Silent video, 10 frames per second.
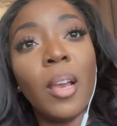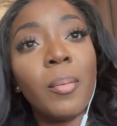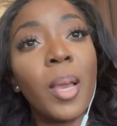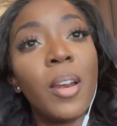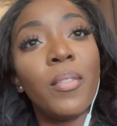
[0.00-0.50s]

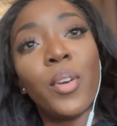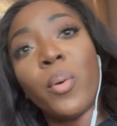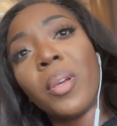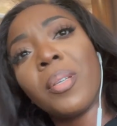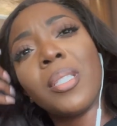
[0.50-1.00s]
kind of
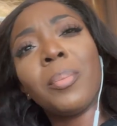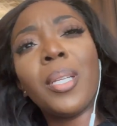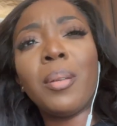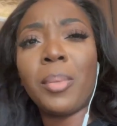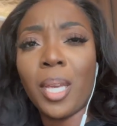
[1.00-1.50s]
annoyed because I
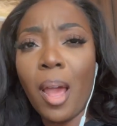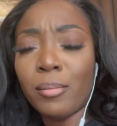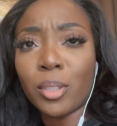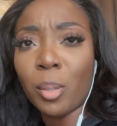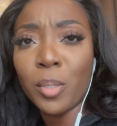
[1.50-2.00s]
planned on being
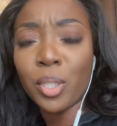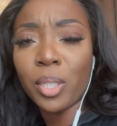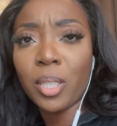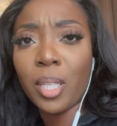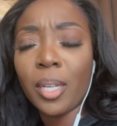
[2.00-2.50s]
out so much
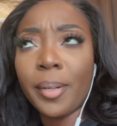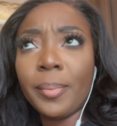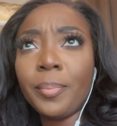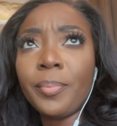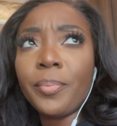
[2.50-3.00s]
earlier,
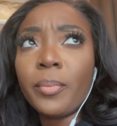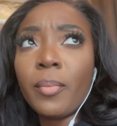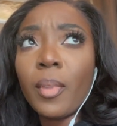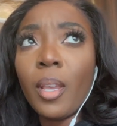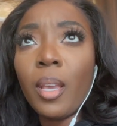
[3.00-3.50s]

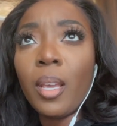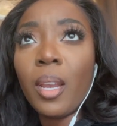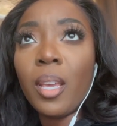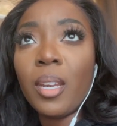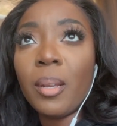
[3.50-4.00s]
and I
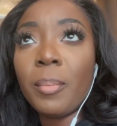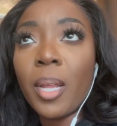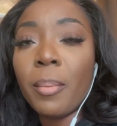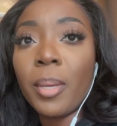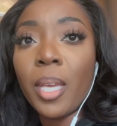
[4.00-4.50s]
ended up
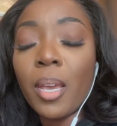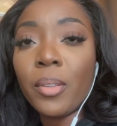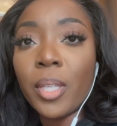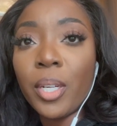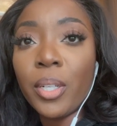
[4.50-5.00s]
not being out
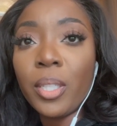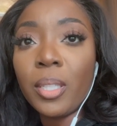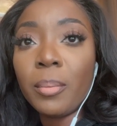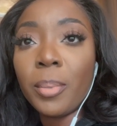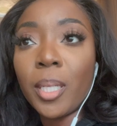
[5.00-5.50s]
that
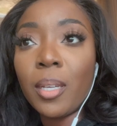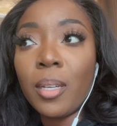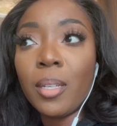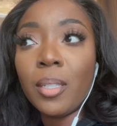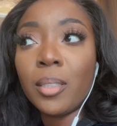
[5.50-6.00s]
early
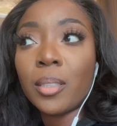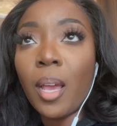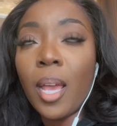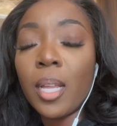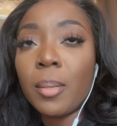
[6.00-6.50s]
because I
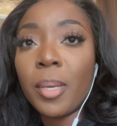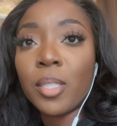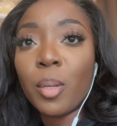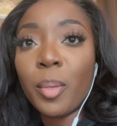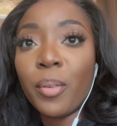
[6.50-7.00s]
had to make
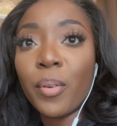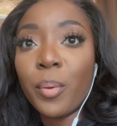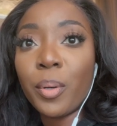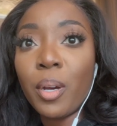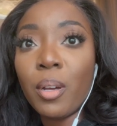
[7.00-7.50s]
so many
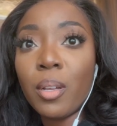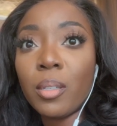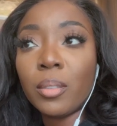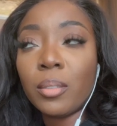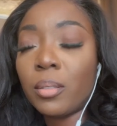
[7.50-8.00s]
phone
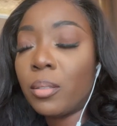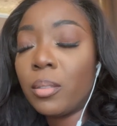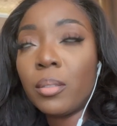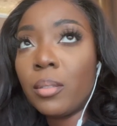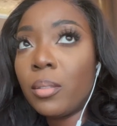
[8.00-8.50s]
calls
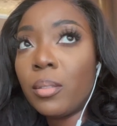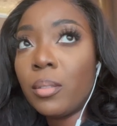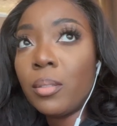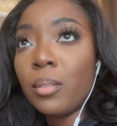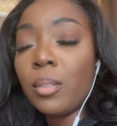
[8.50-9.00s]

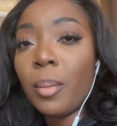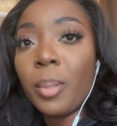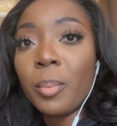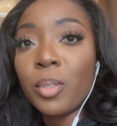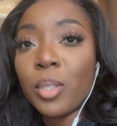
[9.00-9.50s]
and
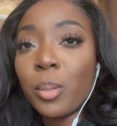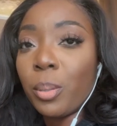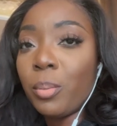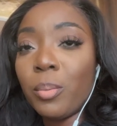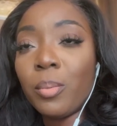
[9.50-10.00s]
people just
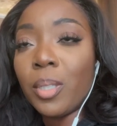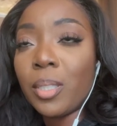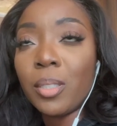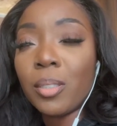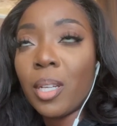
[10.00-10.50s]

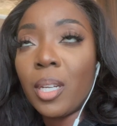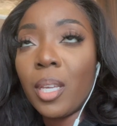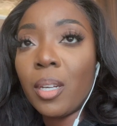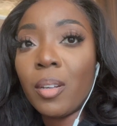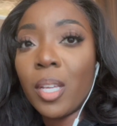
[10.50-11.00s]
wasn't trying to
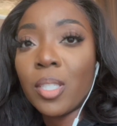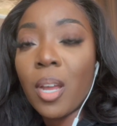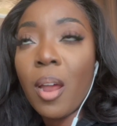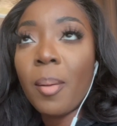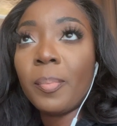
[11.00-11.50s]
handle their
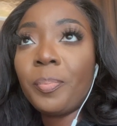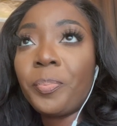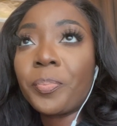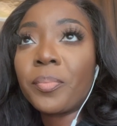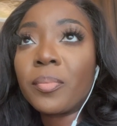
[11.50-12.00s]
job.
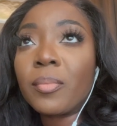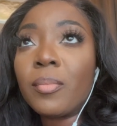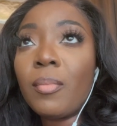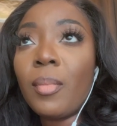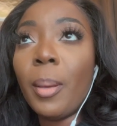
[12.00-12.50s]

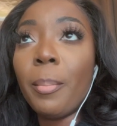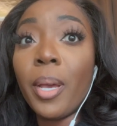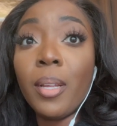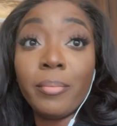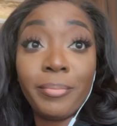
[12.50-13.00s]

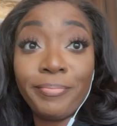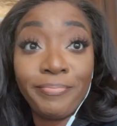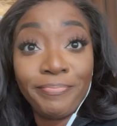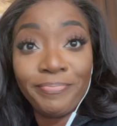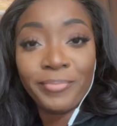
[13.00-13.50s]
But
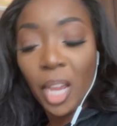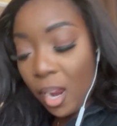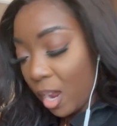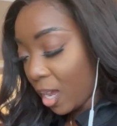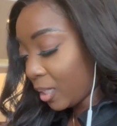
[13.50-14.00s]

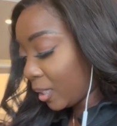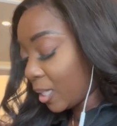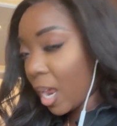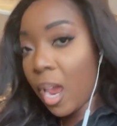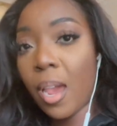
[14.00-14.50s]
it's
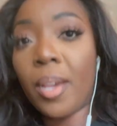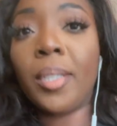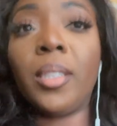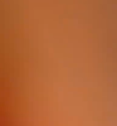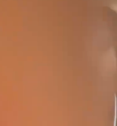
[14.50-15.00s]

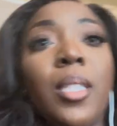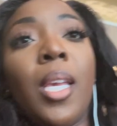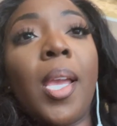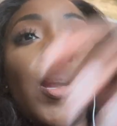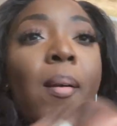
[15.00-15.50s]
now, let's see,